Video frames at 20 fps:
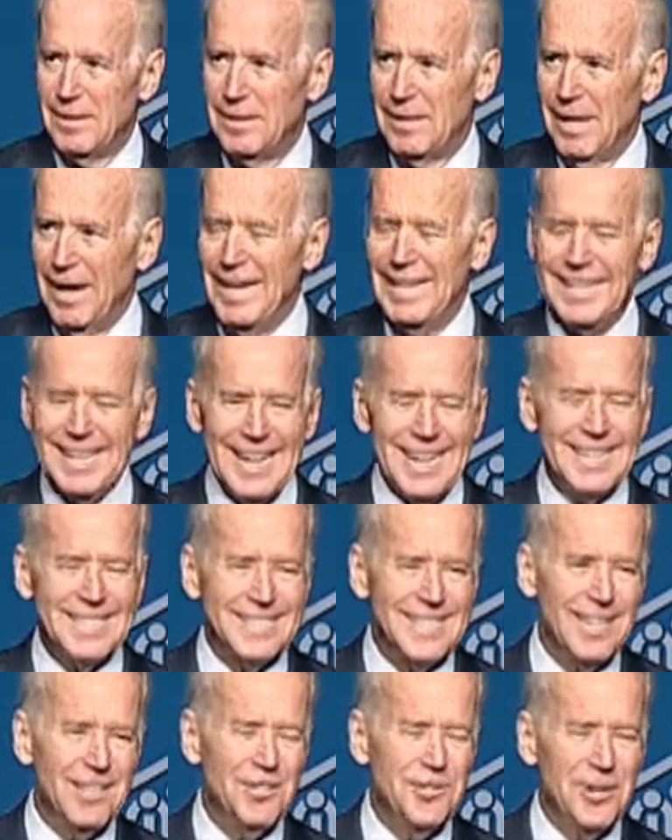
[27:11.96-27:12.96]
I can't
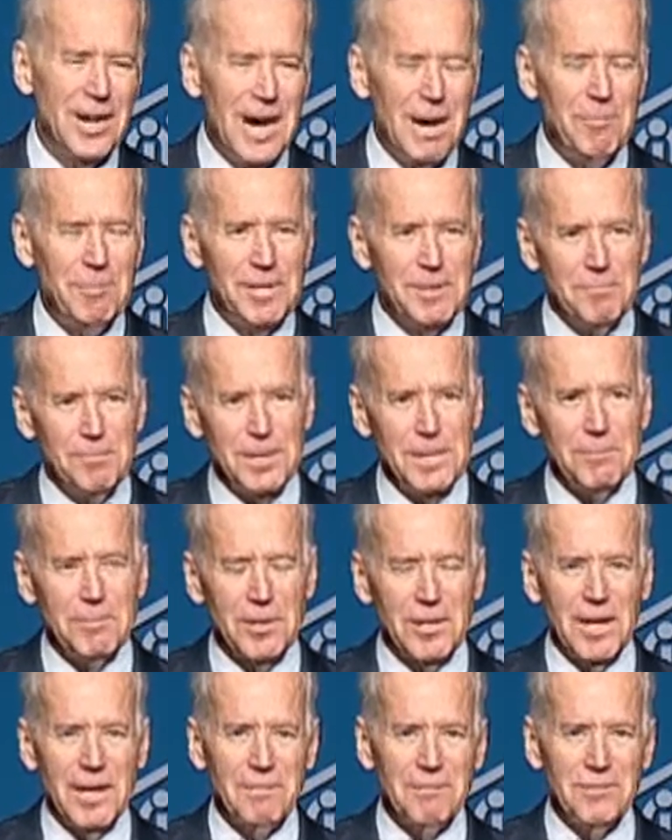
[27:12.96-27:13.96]
tell you how many
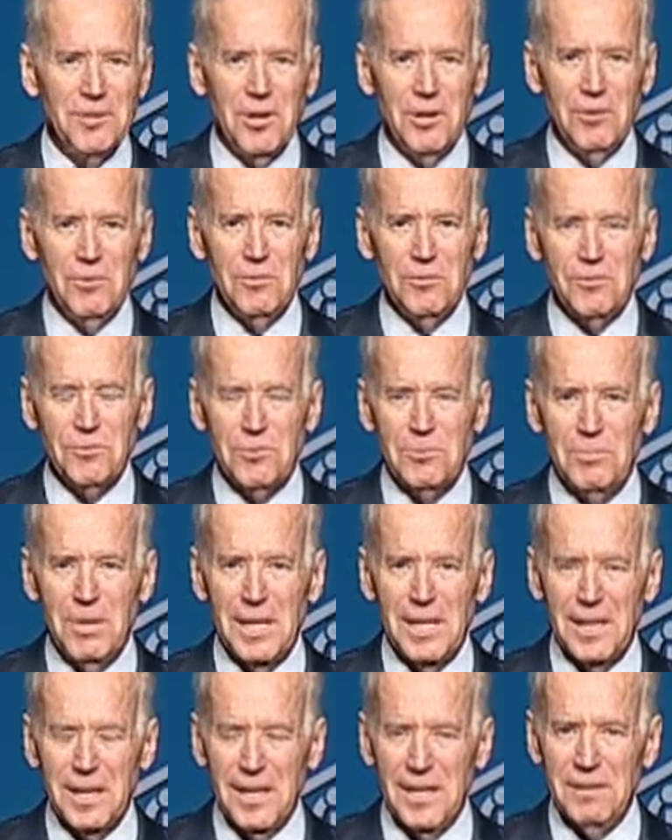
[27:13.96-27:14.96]
people I've known through my
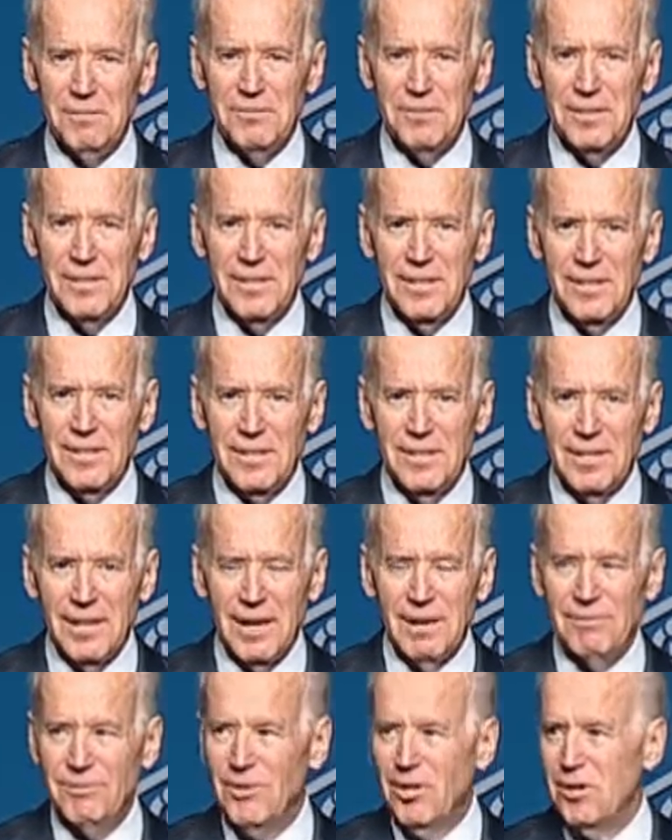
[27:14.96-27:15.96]
life,
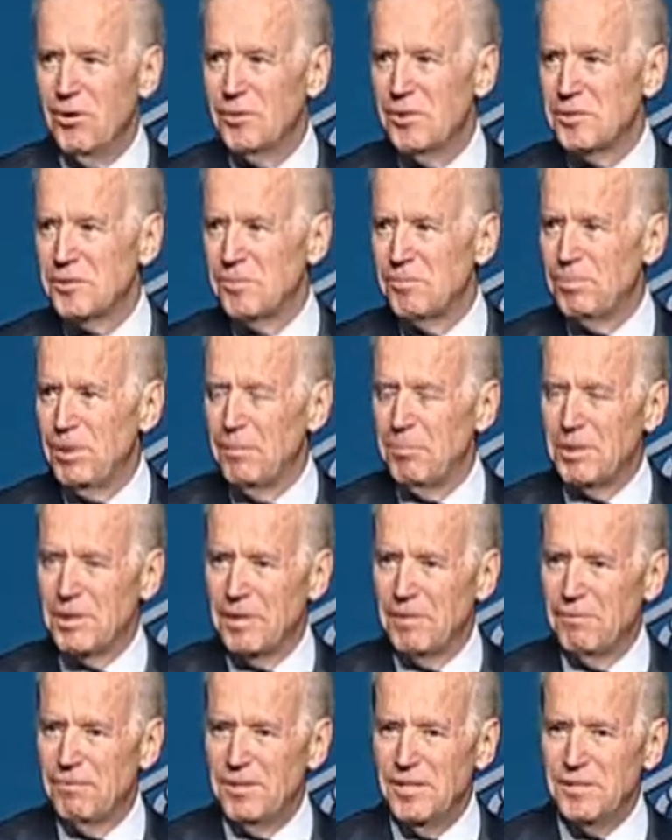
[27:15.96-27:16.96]
I've known as a public
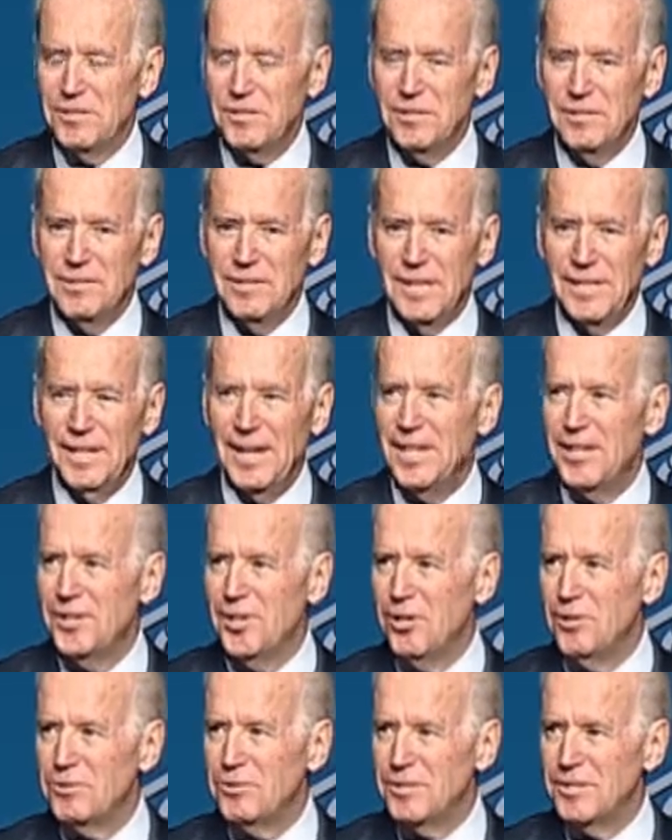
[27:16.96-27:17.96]
official, and I
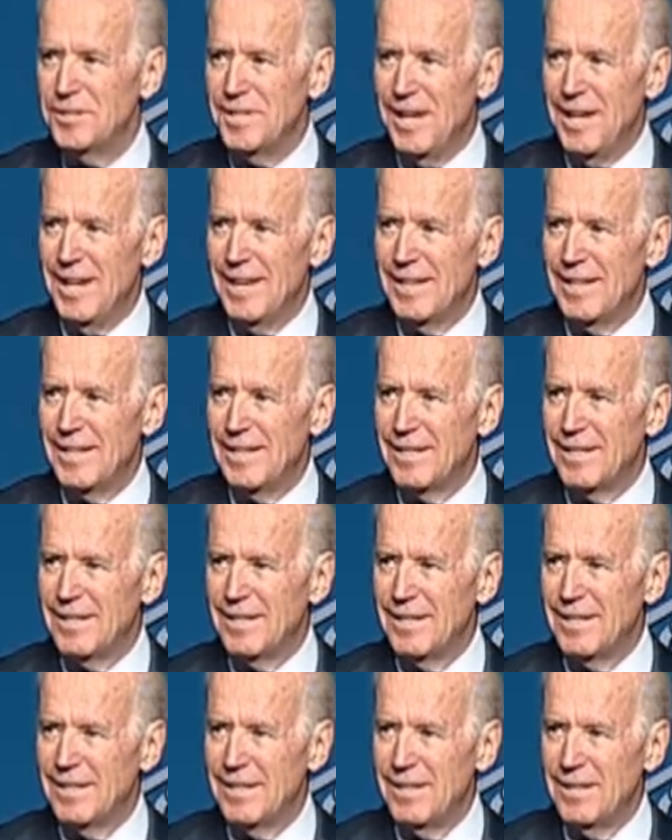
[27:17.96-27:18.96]
know today,
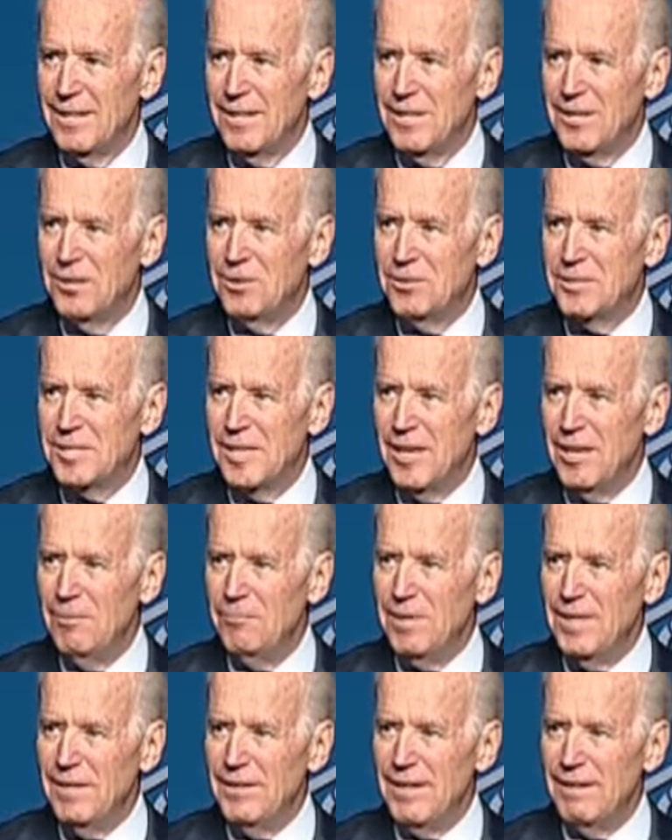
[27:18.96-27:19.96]
who tell
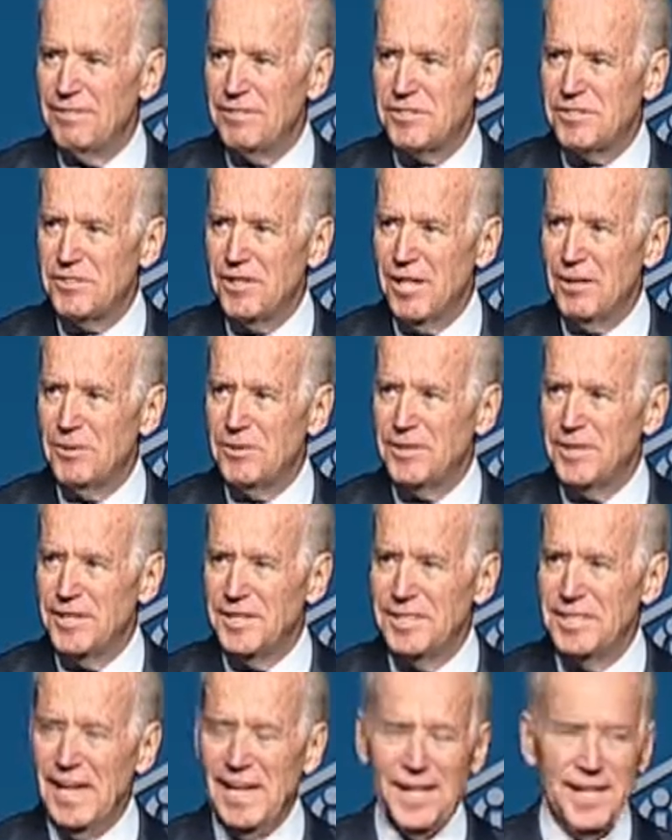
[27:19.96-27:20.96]
me they've stuck with a
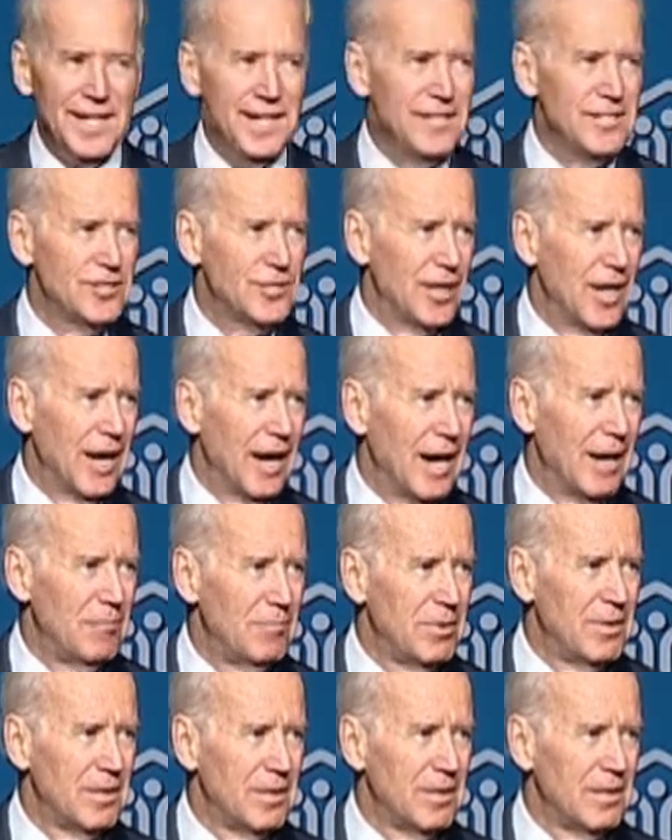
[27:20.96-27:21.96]
dead-end job
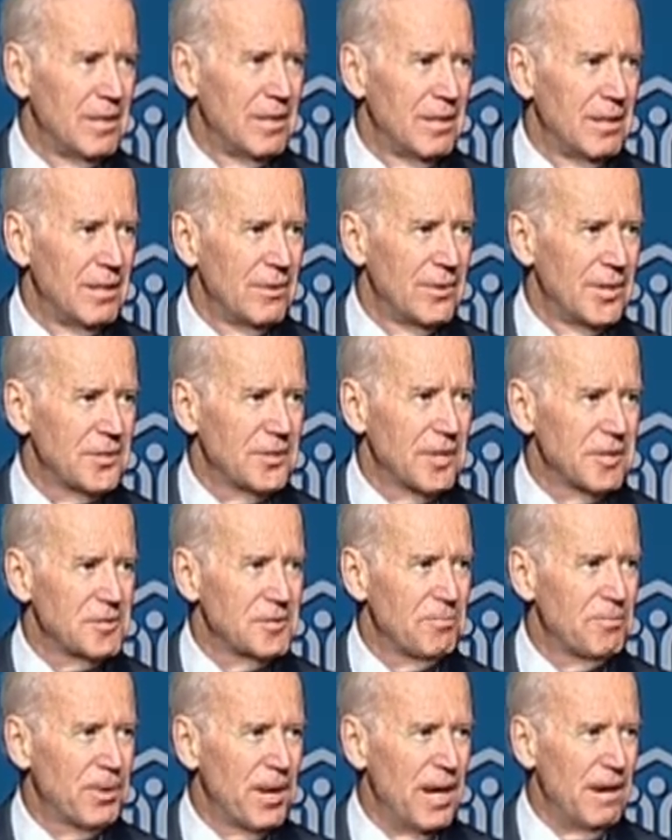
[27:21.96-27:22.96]
that
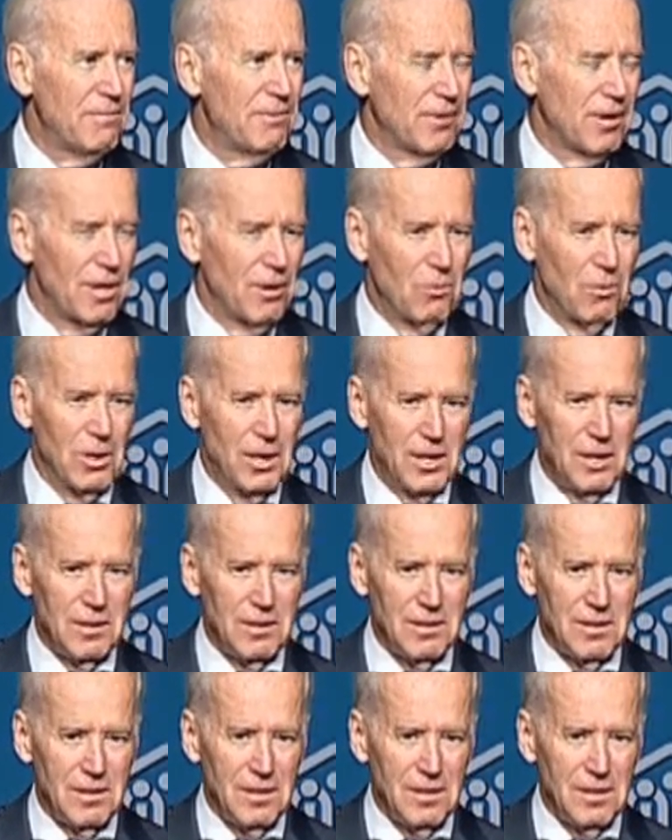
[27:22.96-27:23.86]
doesn't pay very well.